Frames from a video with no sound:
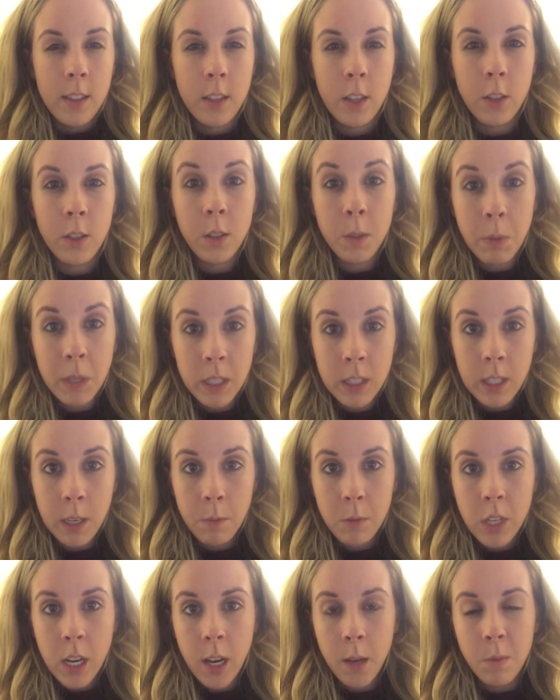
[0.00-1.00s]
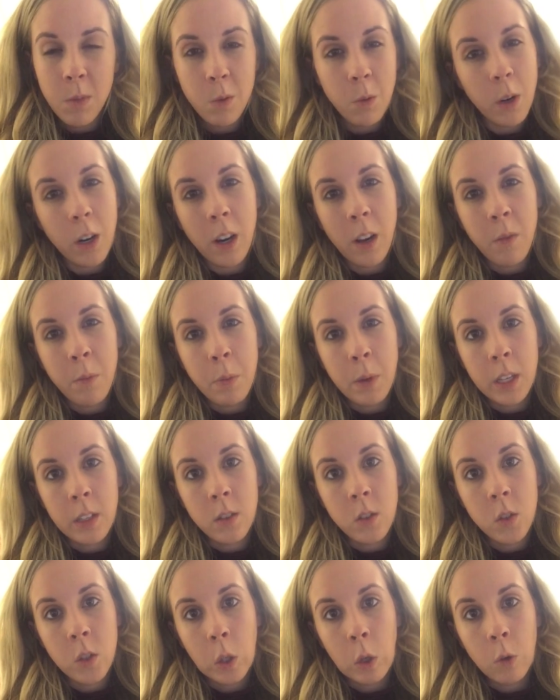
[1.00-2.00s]
There's been some times where I've
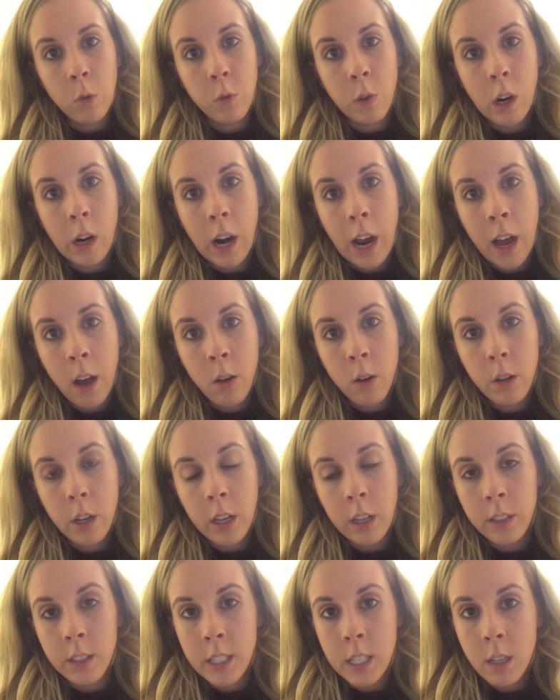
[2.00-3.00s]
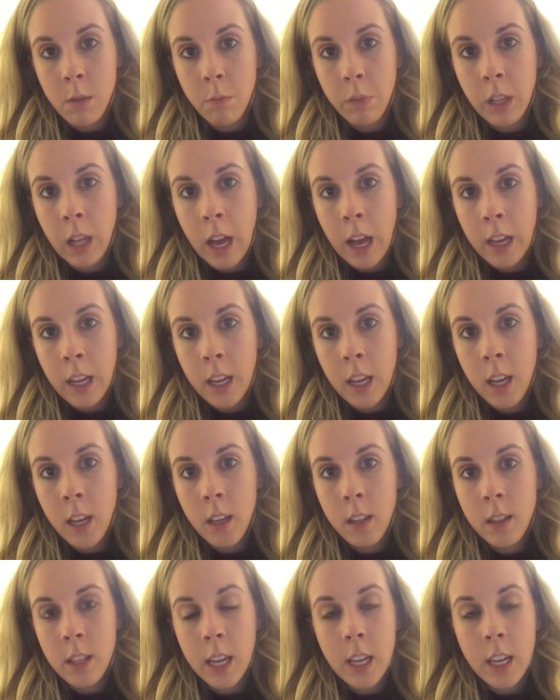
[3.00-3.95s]
been so far out on deep Playa